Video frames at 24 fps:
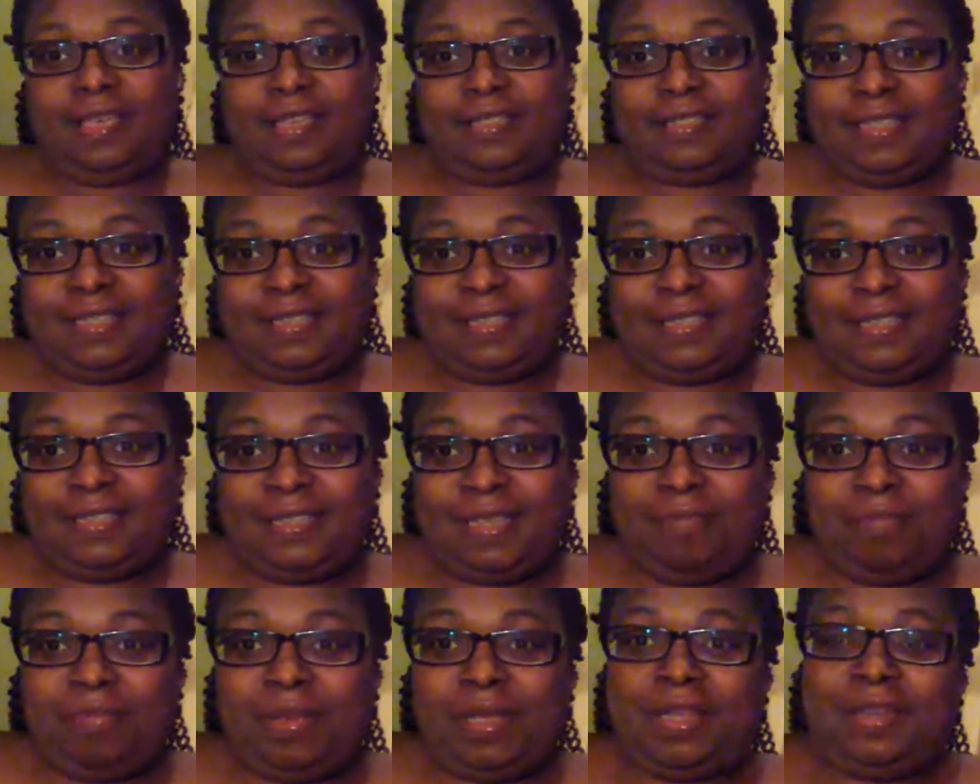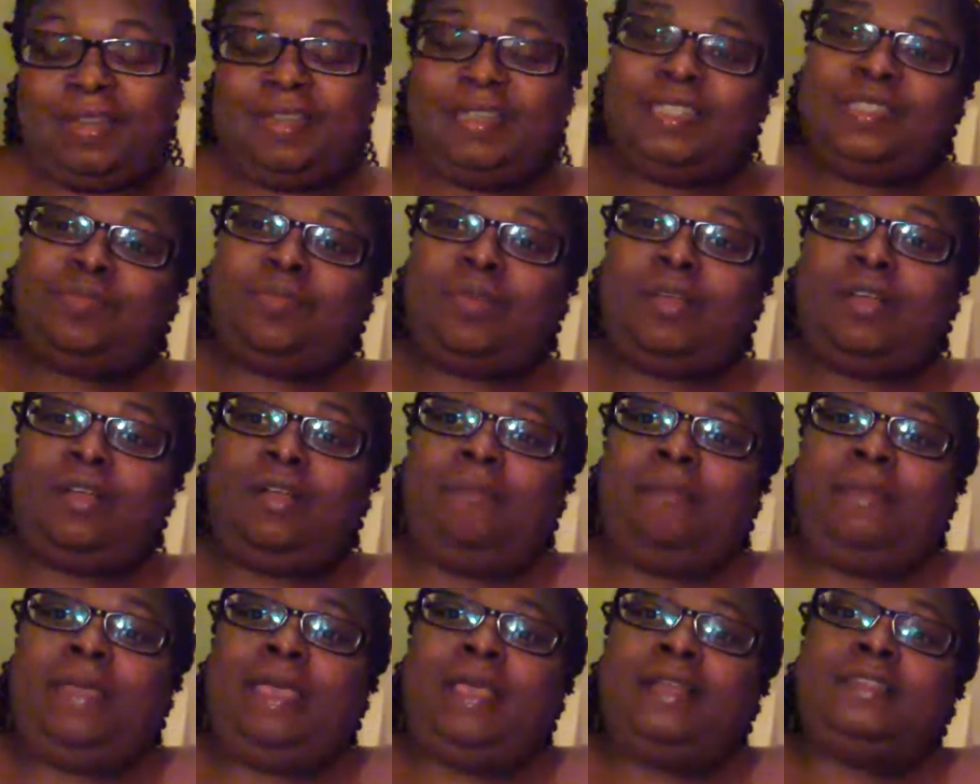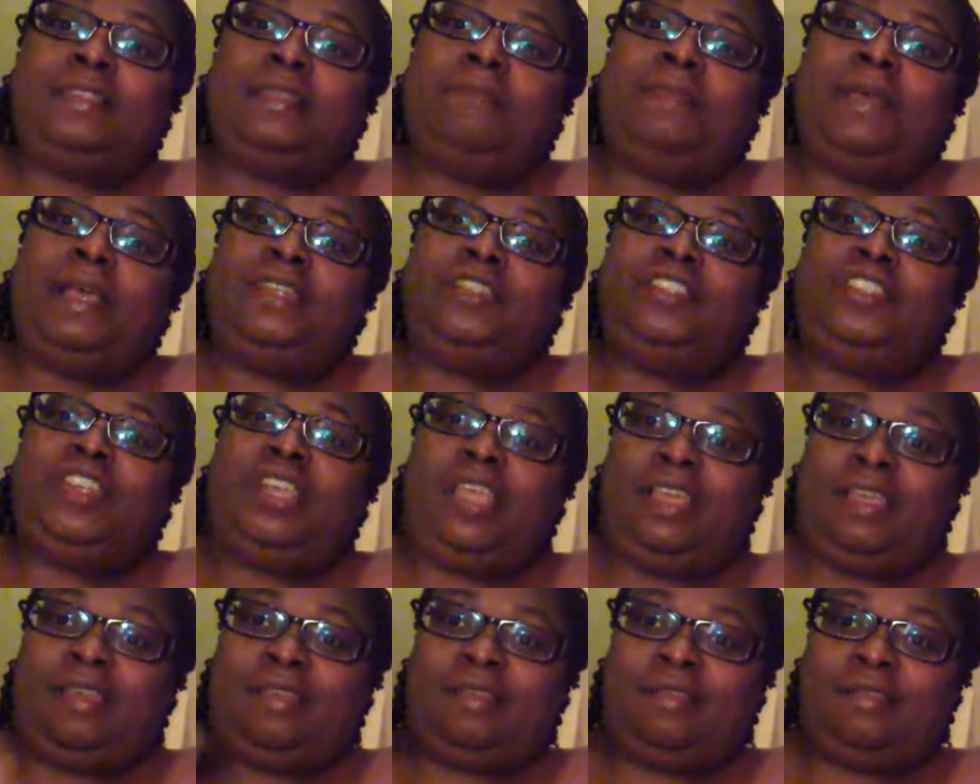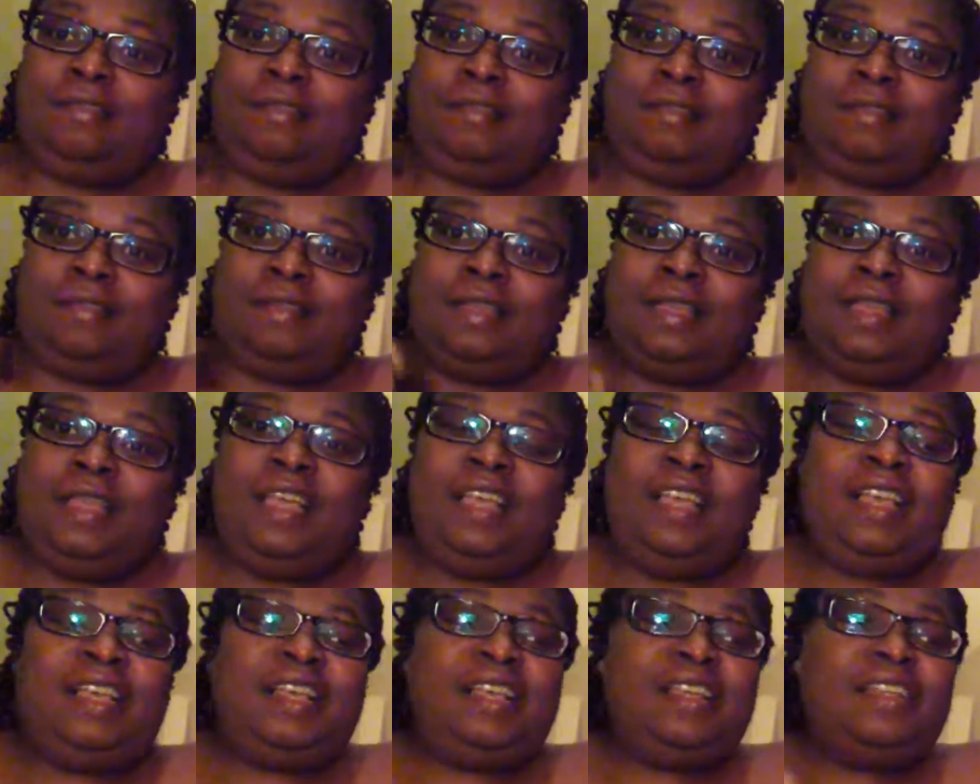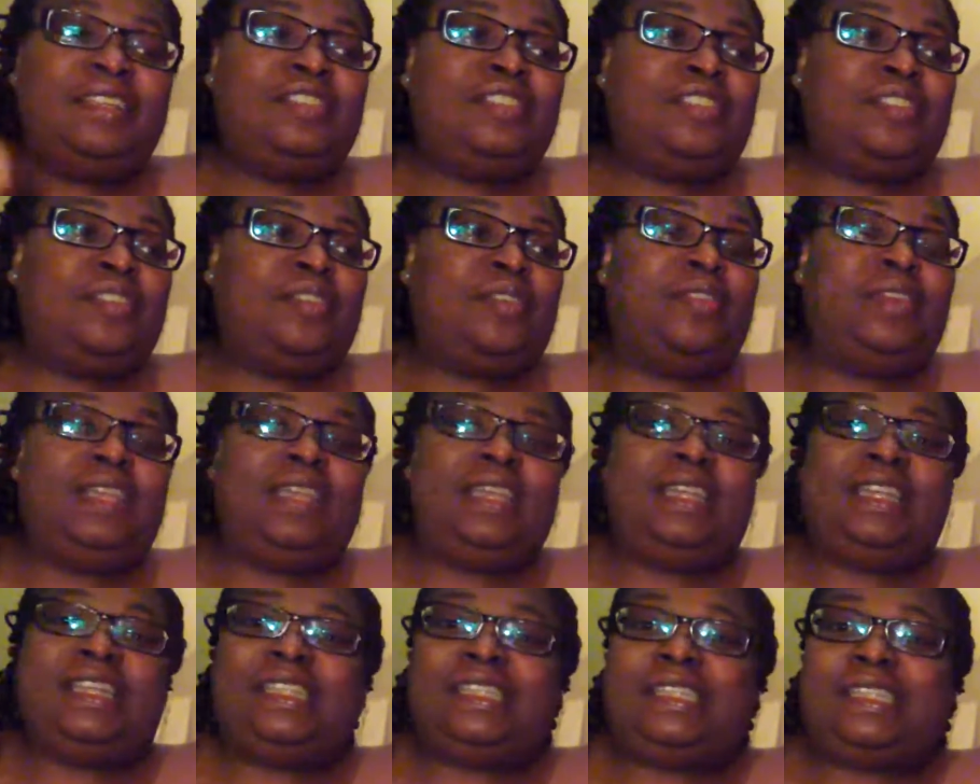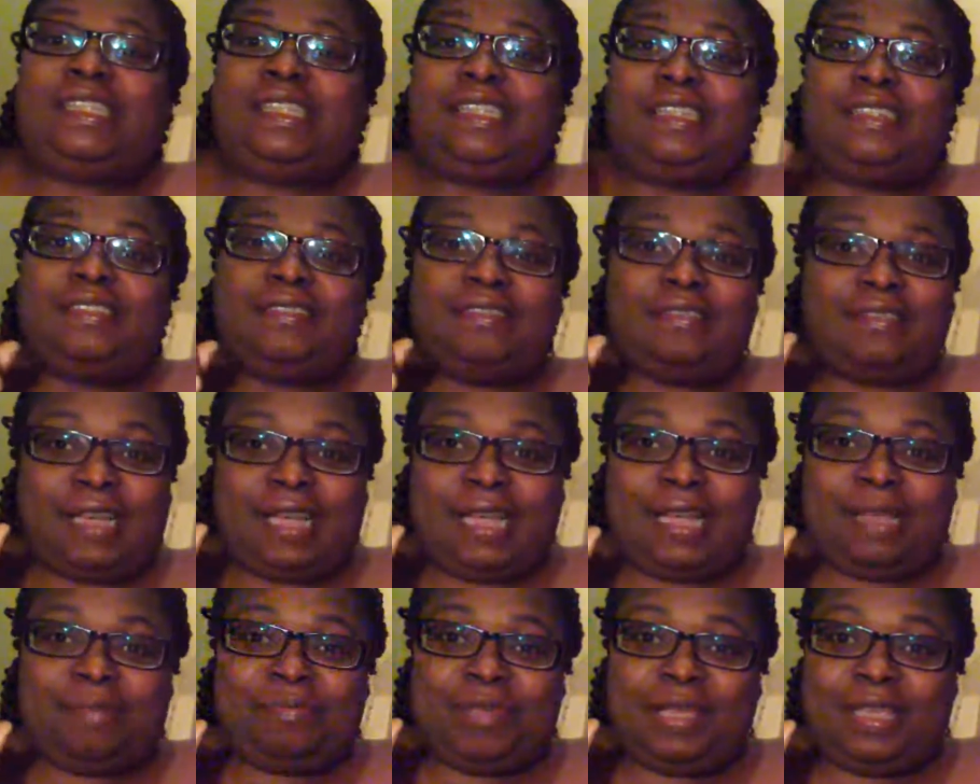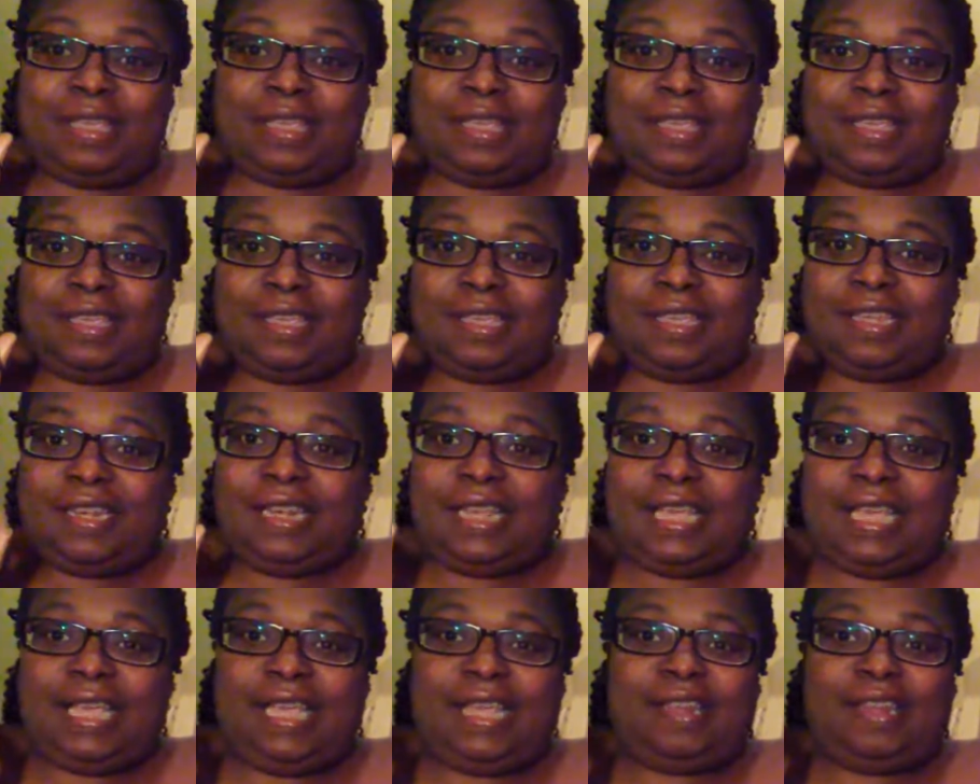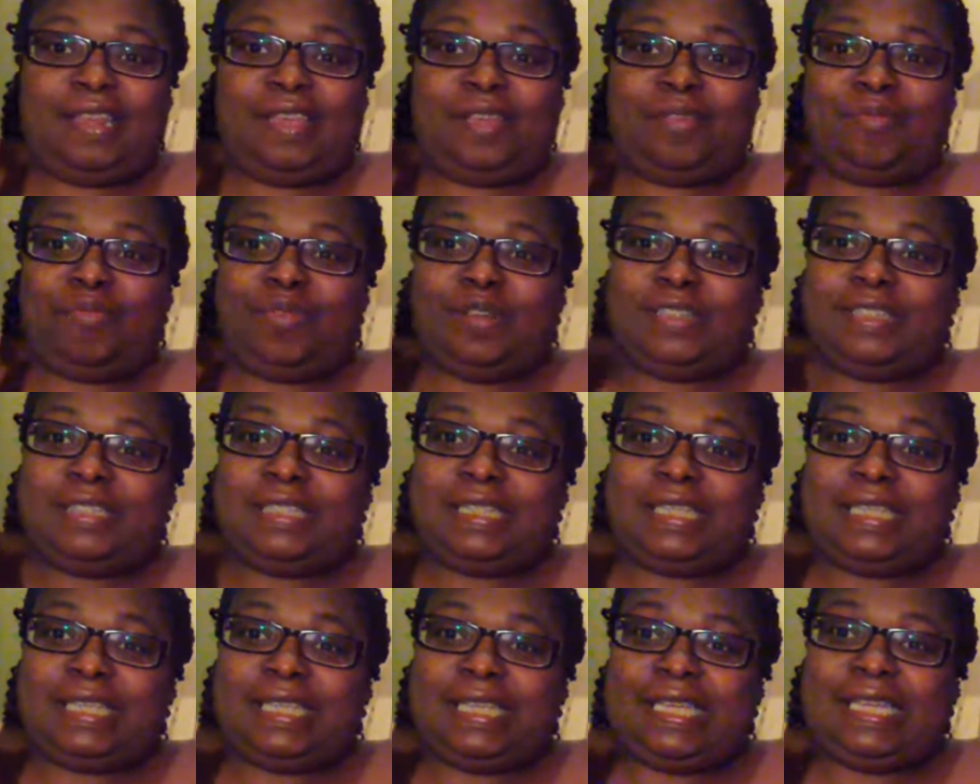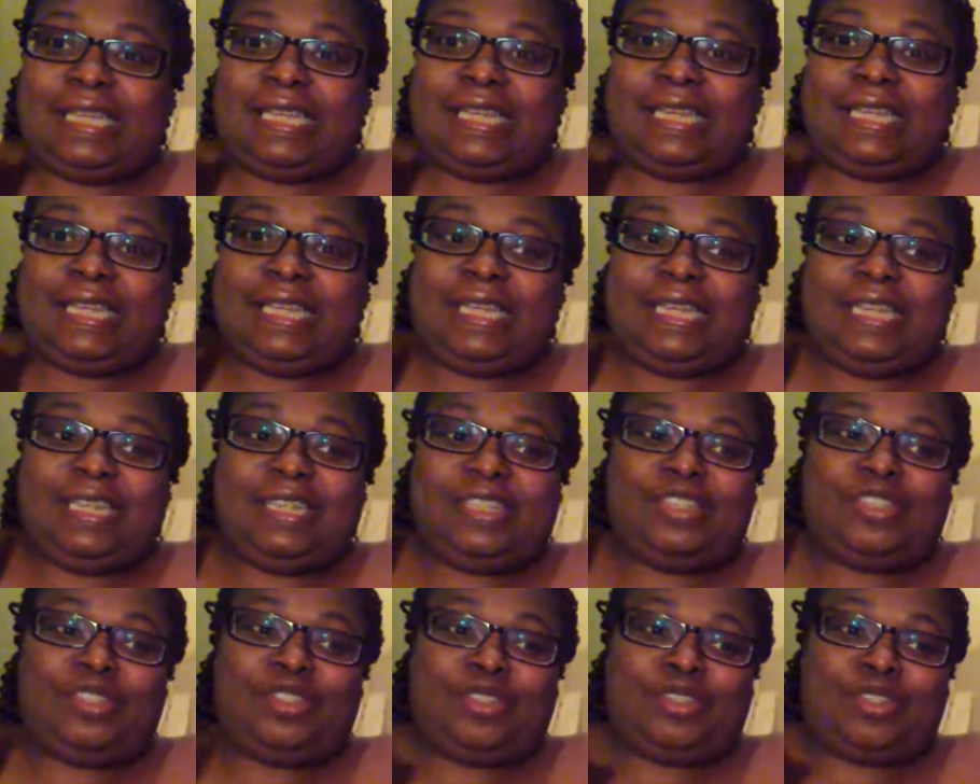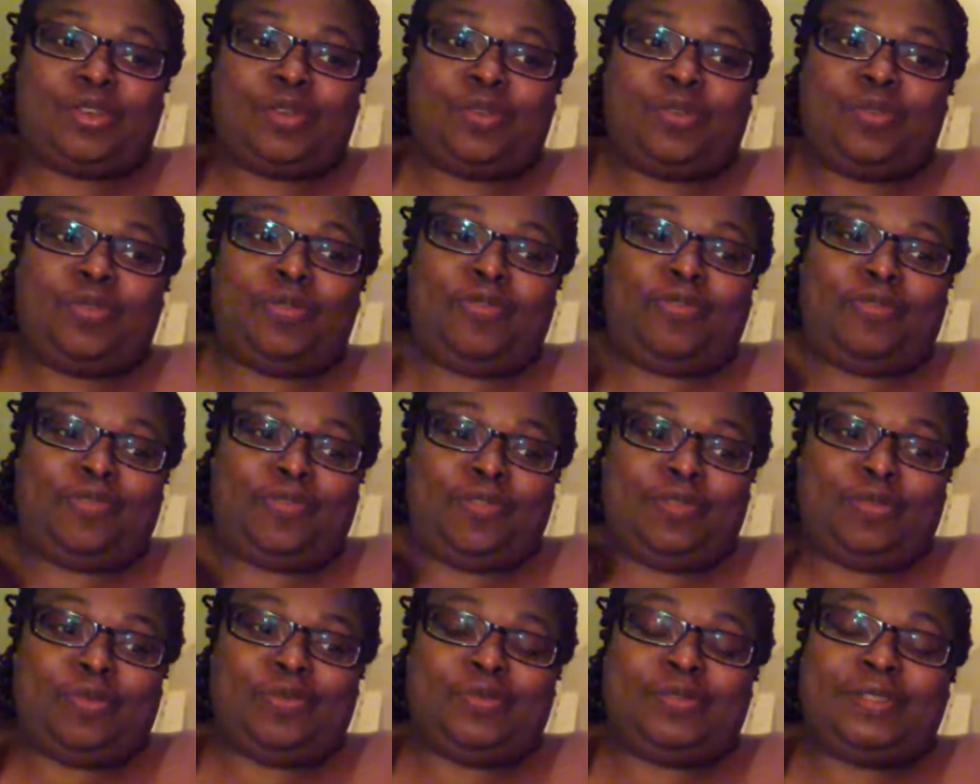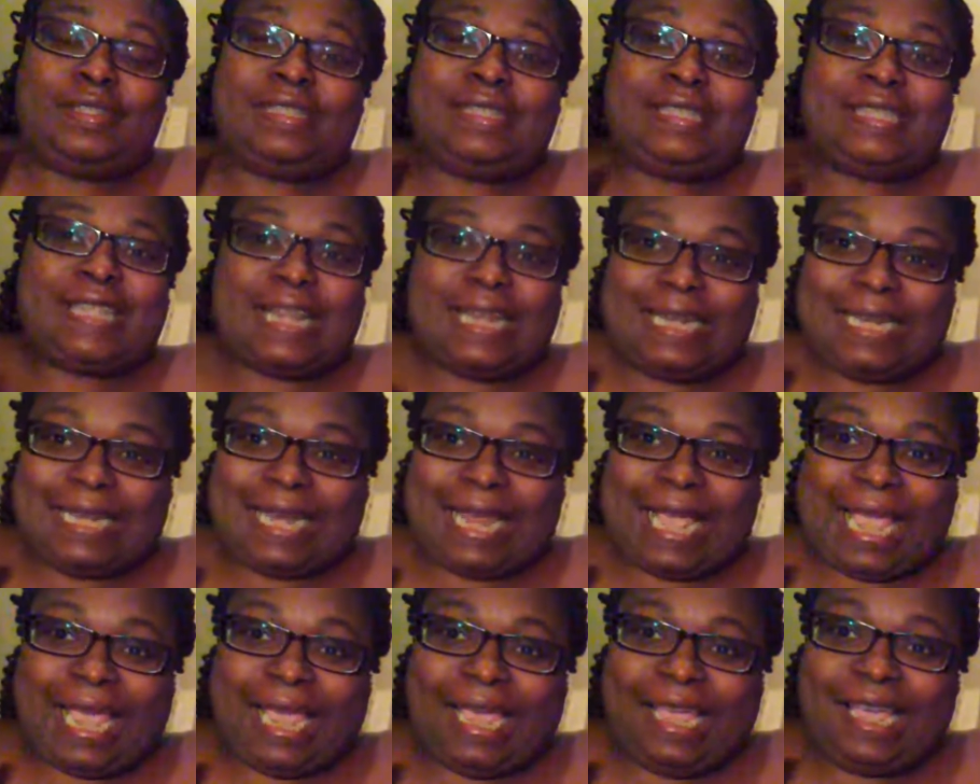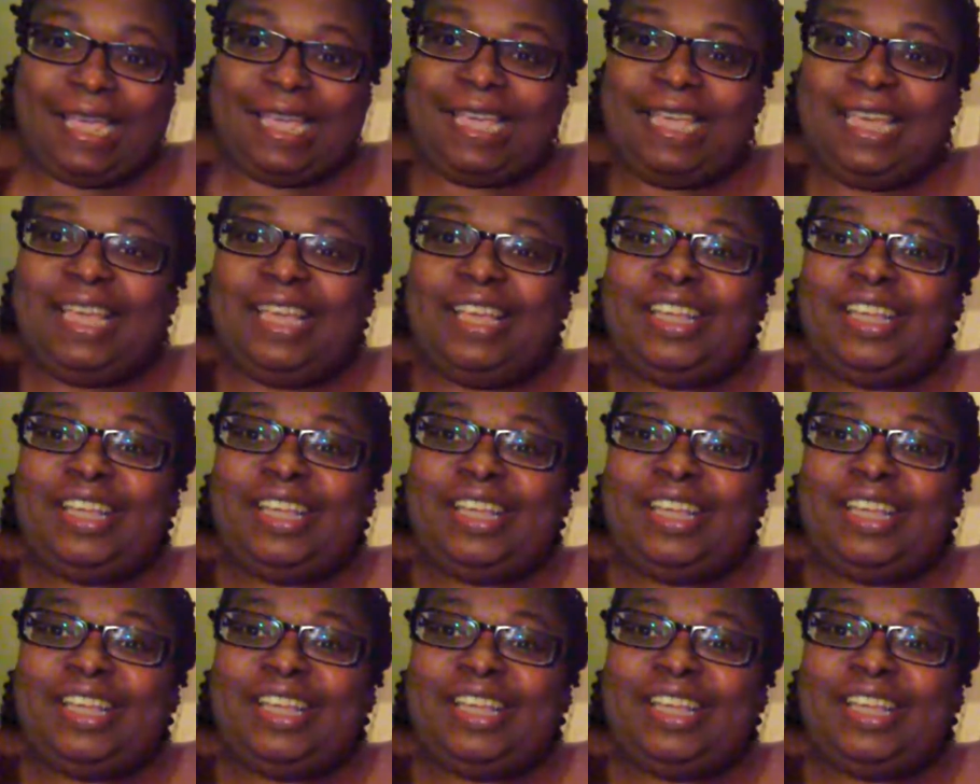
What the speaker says: Sissies and buddies, welcome back to my channel. So it is dinner time again, and then once again it is Soul Food Sunday.